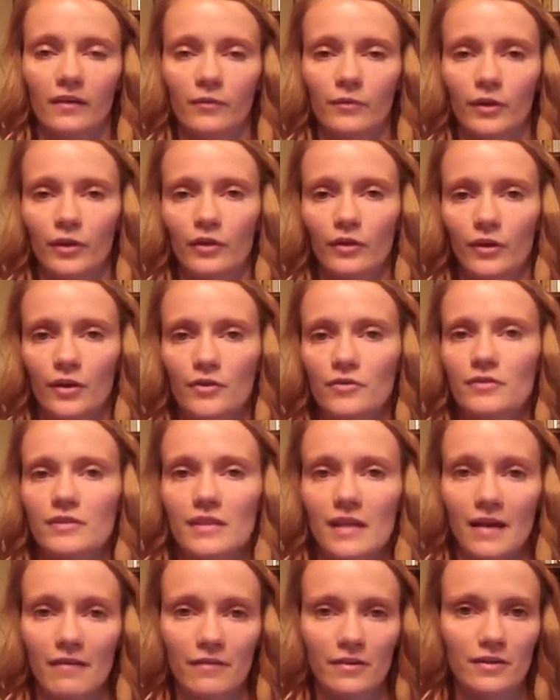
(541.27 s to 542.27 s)
recruits
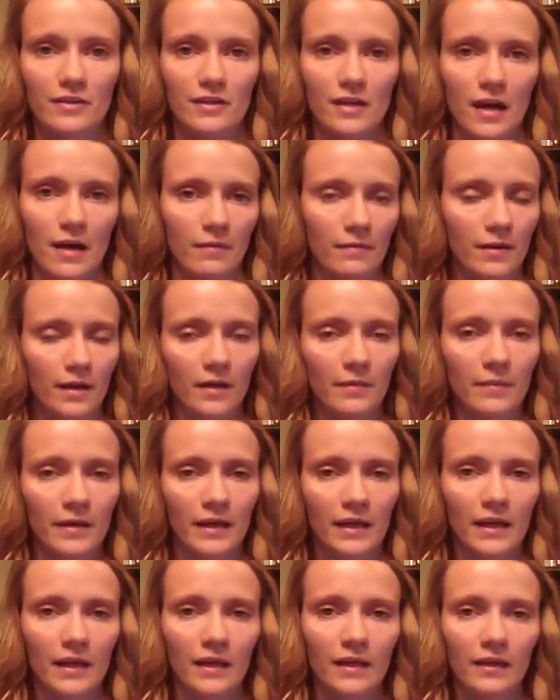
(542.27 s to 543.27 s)
never stop
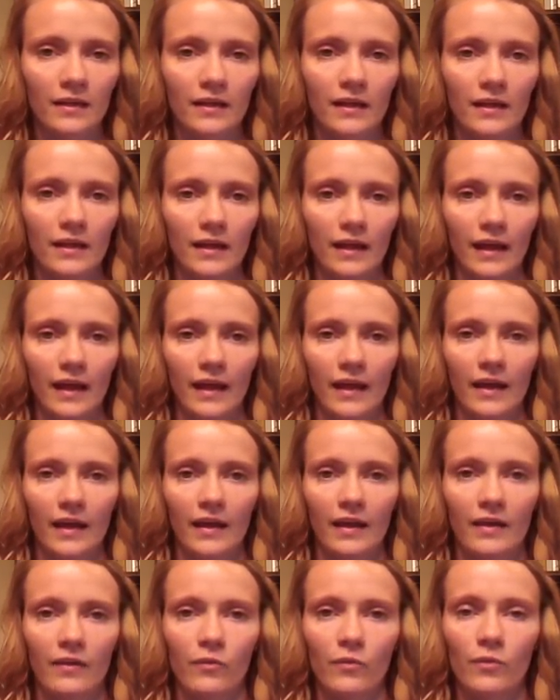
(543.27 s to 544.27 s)
coming in,
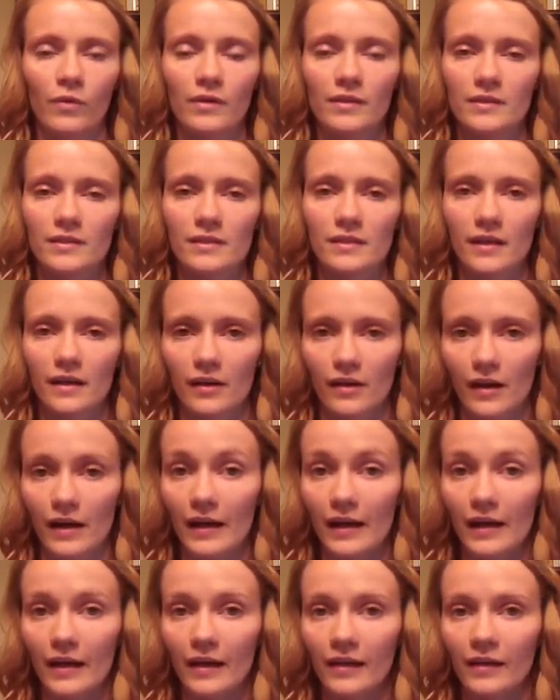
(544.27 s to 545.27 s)
and once they're
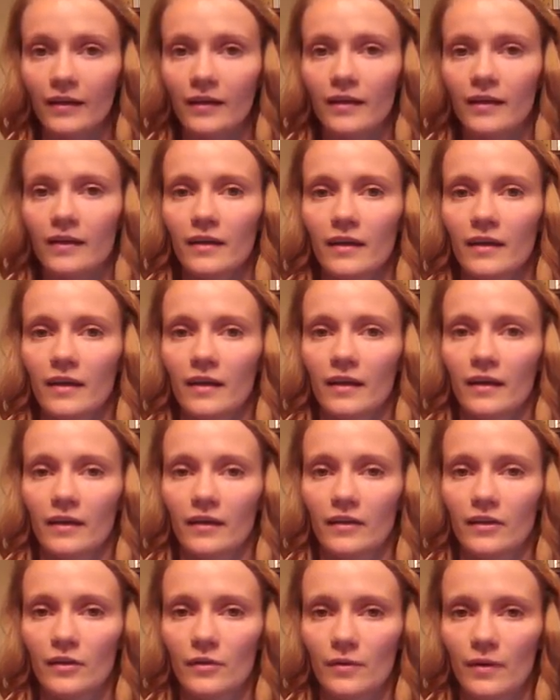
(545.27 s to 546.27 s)
in,
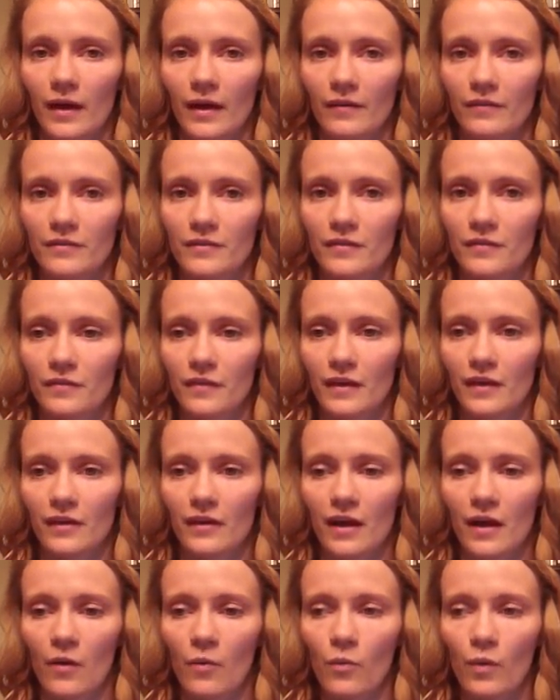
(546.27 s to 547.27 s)
you have to figure
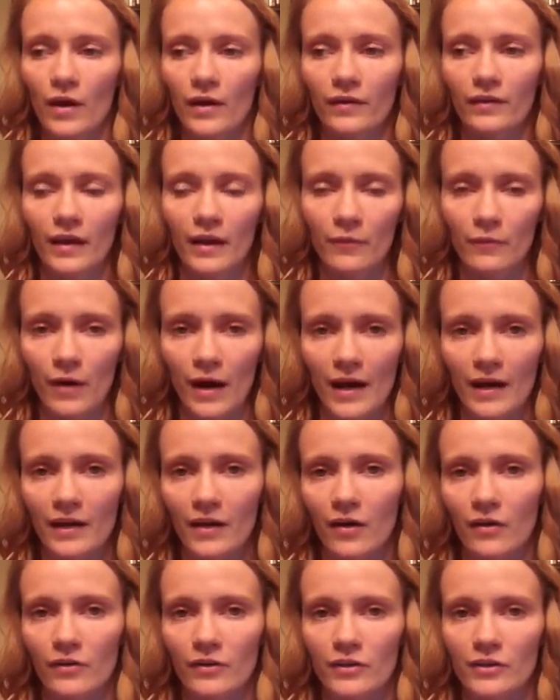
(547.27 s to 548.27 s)
out where they rank
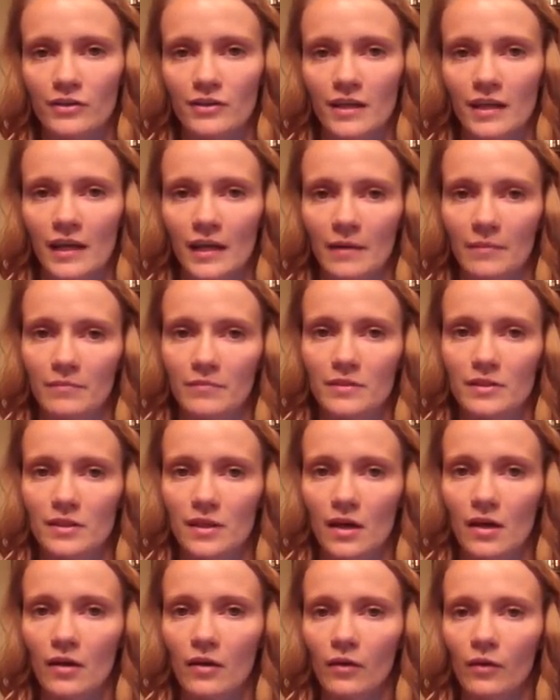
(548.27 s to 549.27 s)
on your team.
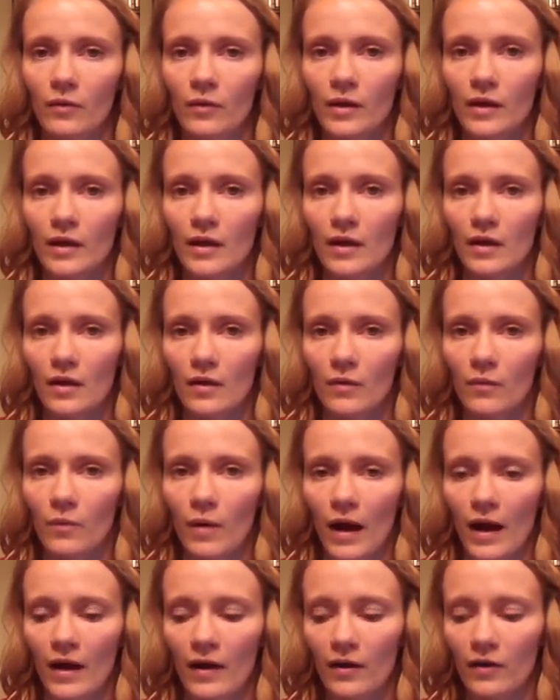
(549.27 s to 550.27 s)
So
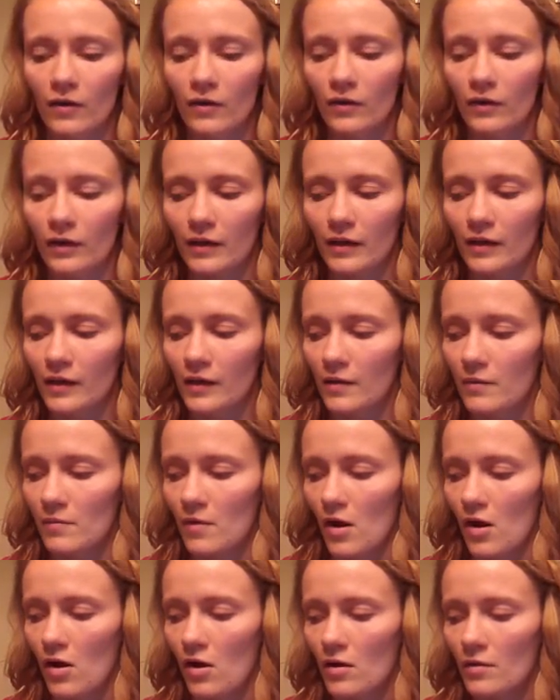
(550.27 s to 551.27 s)
while
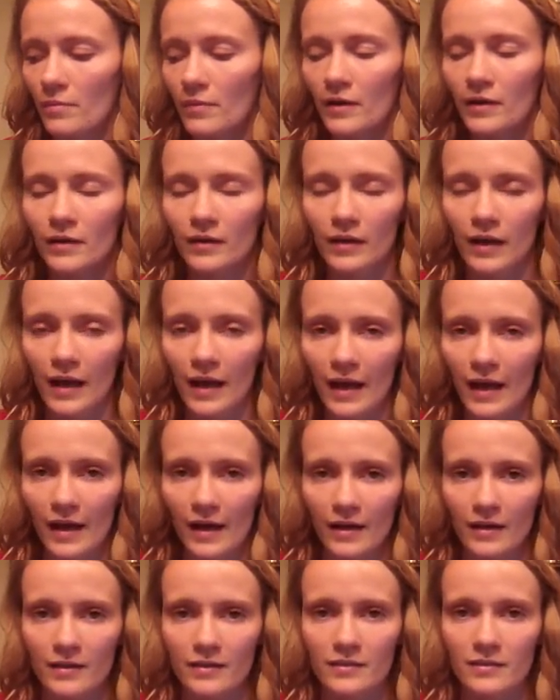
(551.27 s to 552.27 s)
Auburn
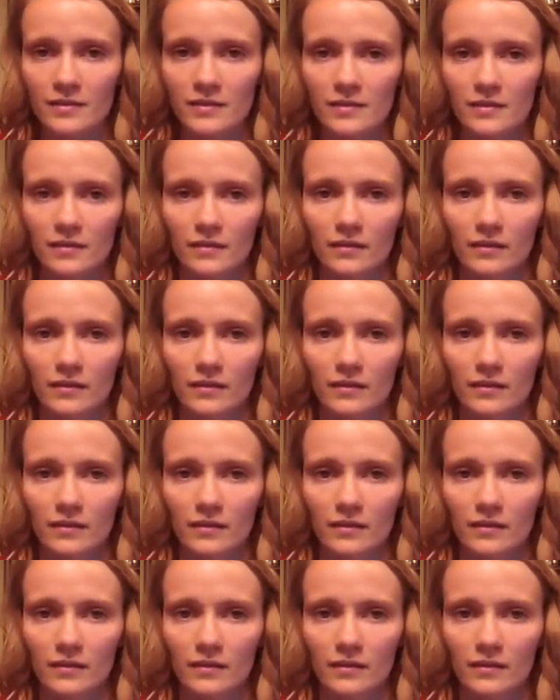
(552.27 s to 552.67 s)
has